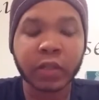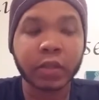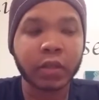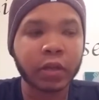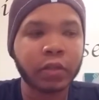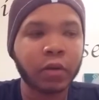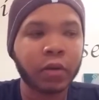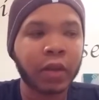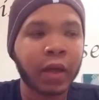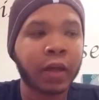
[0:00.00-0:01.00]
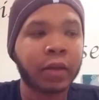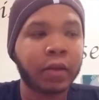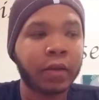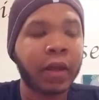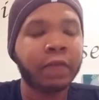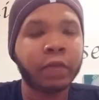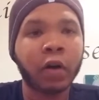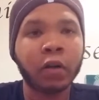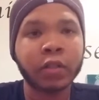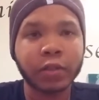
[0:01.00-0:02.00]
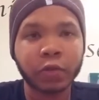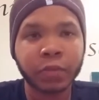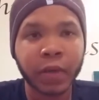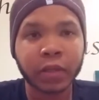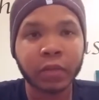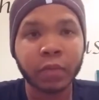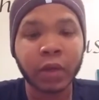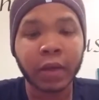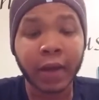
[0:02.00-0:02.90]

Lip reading: it just sucks knowing that they've all disrespected me,